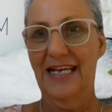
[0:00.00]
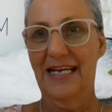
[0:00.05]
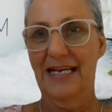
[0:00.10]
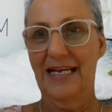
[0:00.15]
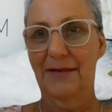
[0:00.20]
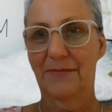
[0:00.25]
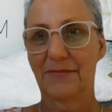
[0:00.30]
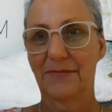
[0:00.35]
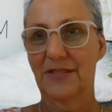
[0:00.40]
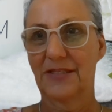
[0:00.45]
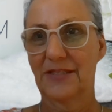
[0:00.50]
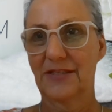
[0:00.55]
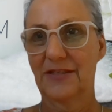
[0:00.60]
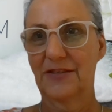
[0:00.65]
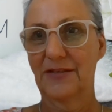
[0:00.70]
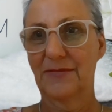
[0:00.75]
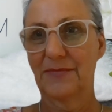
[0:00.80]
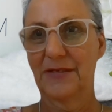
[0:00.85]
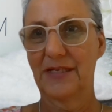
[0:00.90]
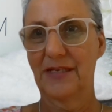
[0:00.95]

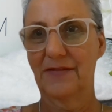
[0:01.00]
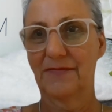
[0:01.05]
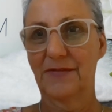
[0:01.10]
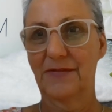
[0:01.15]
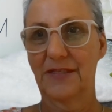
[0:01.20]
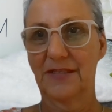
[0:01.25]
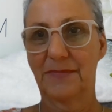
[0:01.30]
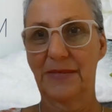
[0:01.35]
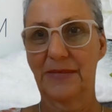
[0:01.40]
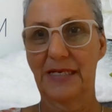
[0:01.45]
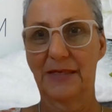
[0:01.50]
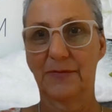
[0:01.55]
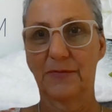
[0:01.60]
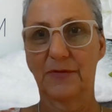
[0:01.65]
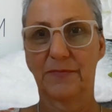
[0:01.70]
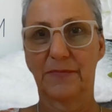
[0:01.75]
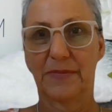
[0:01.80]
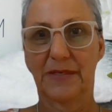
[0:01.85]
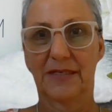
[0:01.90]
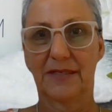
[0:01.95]
Excuse me, I'm just playing
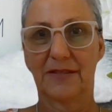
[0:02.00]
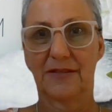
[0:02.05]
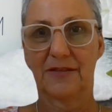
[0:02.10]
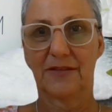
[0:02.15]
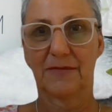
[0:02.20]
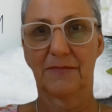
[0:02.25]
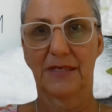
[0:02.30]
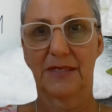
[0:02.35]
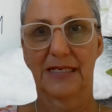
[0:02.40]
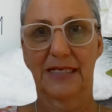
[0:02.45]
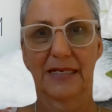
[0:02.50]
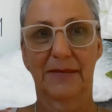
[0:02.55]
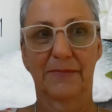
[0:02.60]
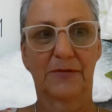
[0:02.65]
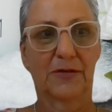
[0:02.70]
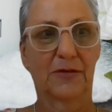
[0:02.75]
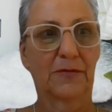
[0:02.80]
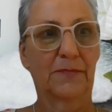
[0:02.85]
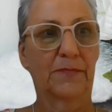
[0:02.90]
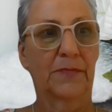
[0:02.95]
with buttons on my
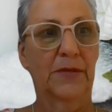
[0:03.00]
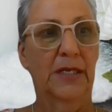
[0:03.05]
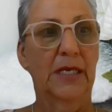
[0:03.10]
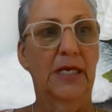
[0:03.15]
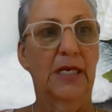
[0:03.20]
laptop.